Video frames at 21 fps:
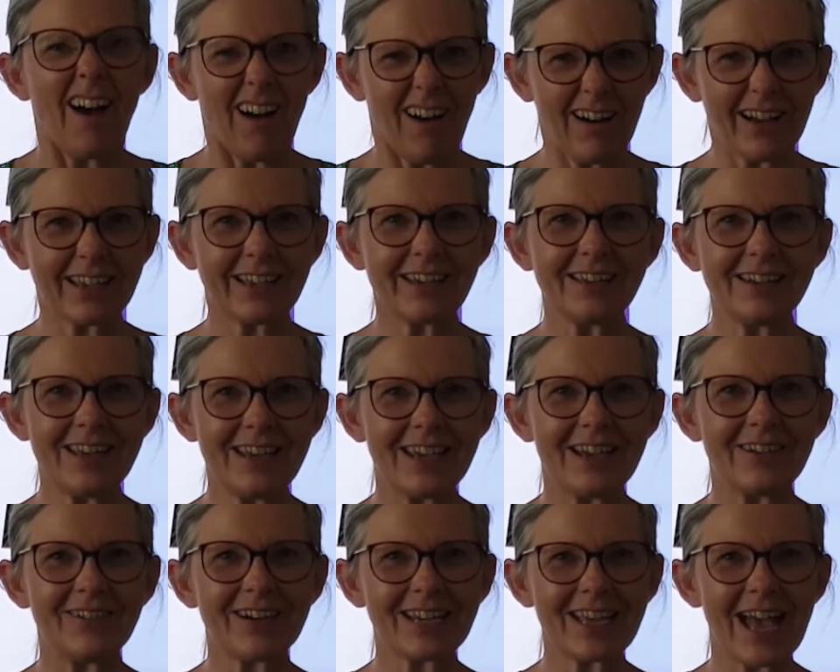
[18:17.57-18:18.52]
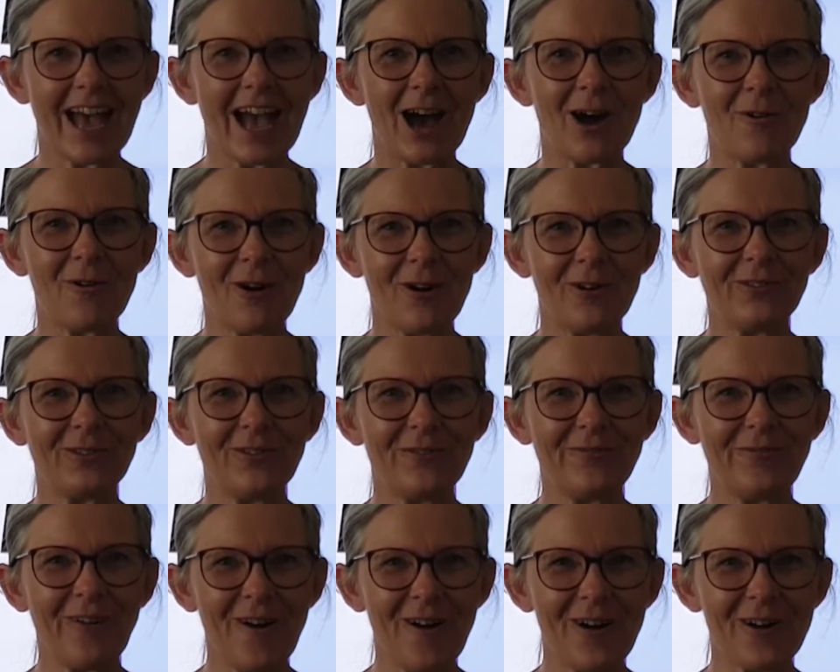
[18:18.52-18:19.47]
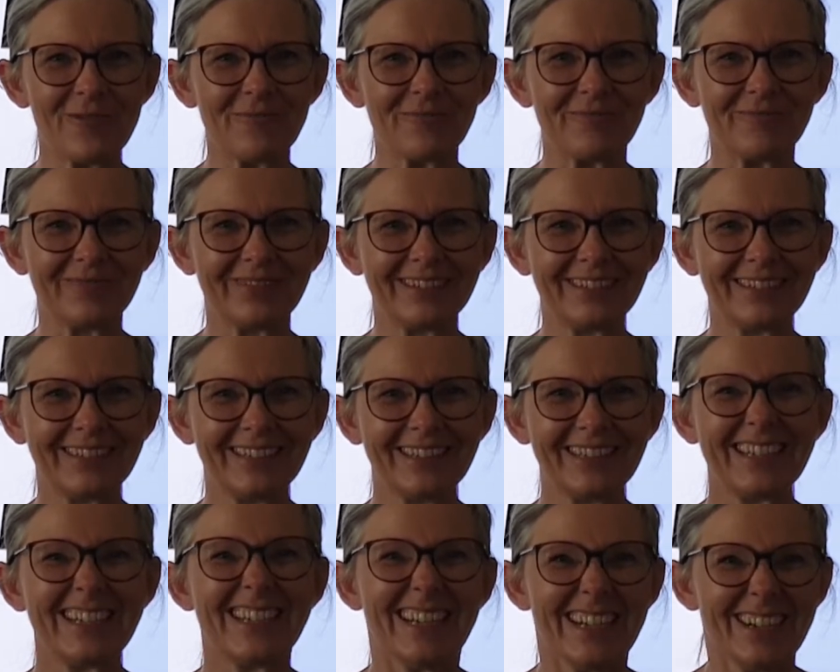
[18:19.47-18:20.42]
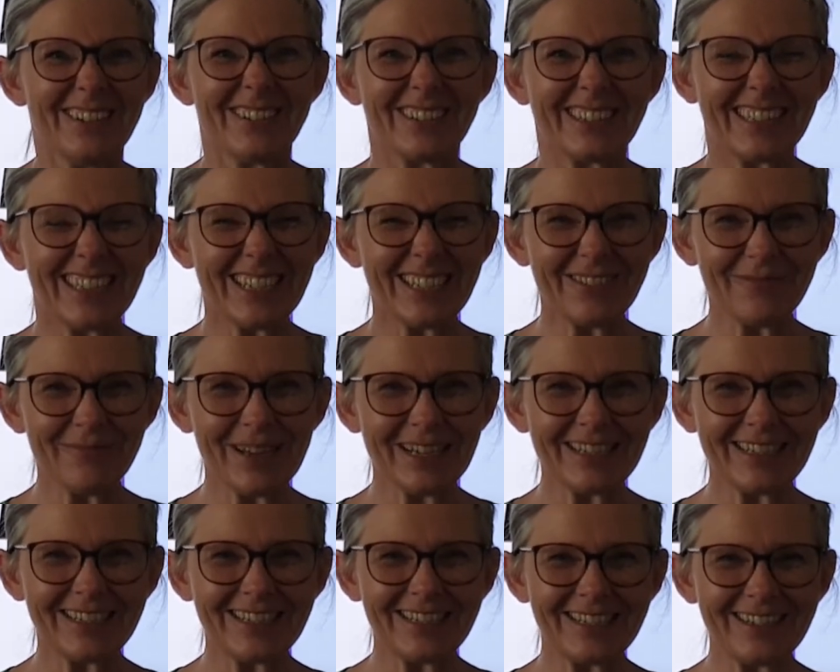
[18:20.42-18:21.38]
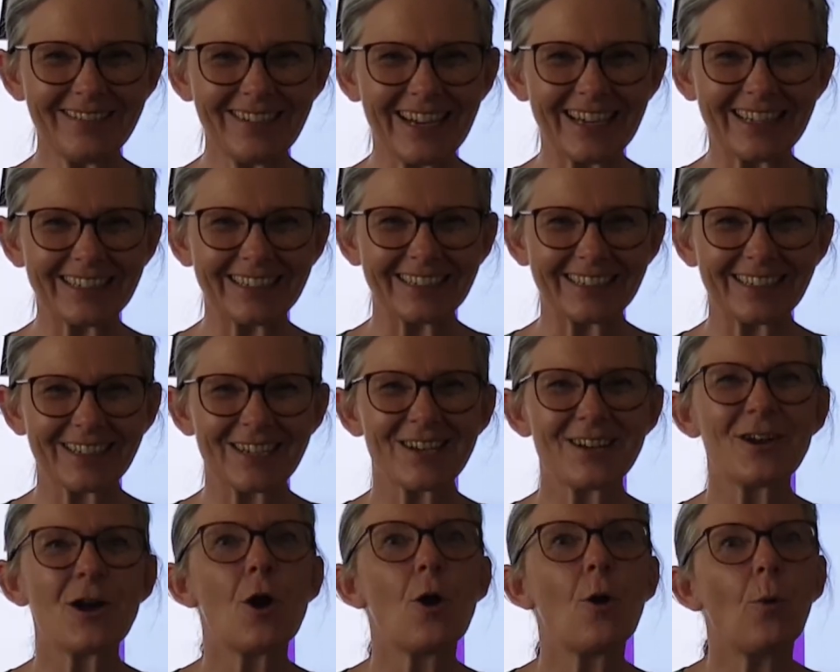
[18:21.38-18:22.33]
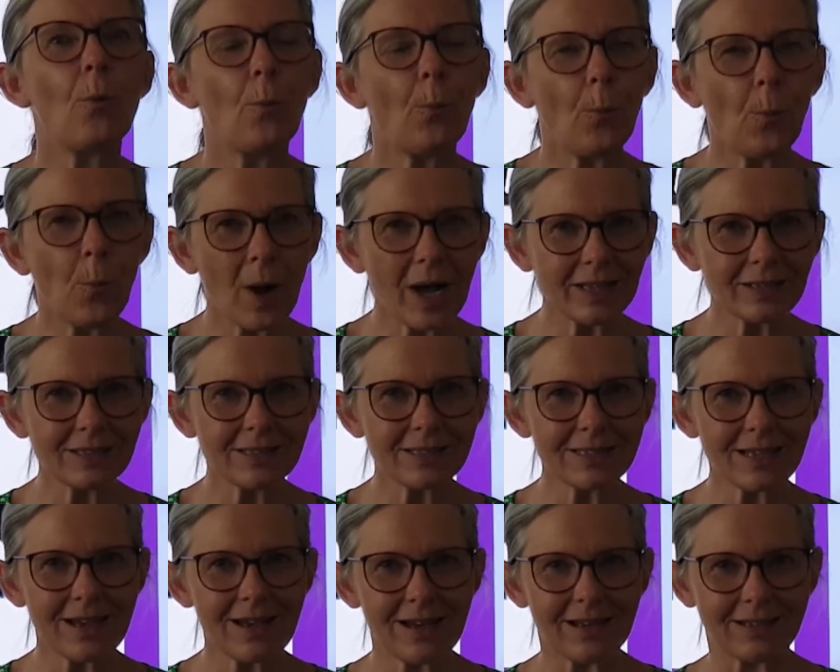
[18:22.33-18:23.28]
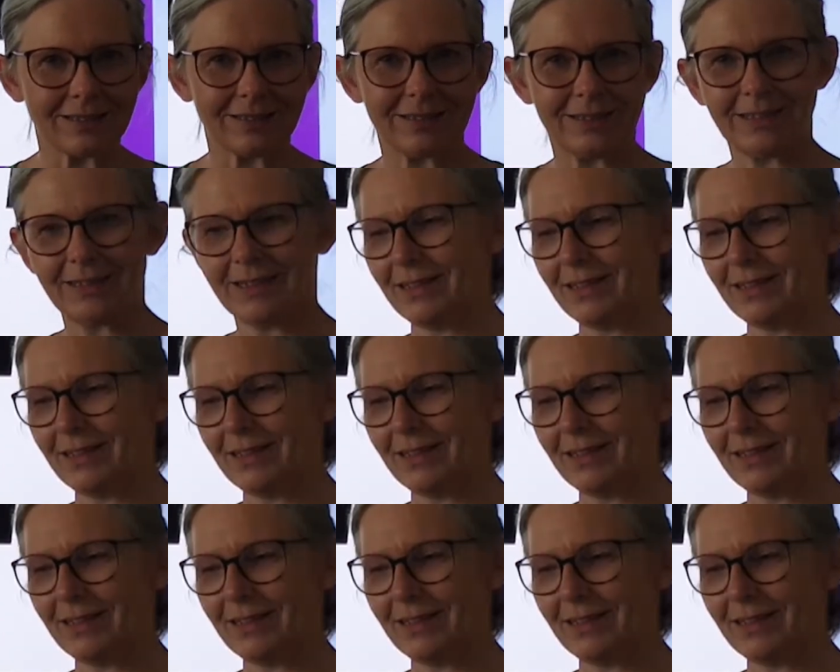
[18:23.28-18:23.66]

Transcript: I can hear a cow on the farm. Did you manage to do it? Well done.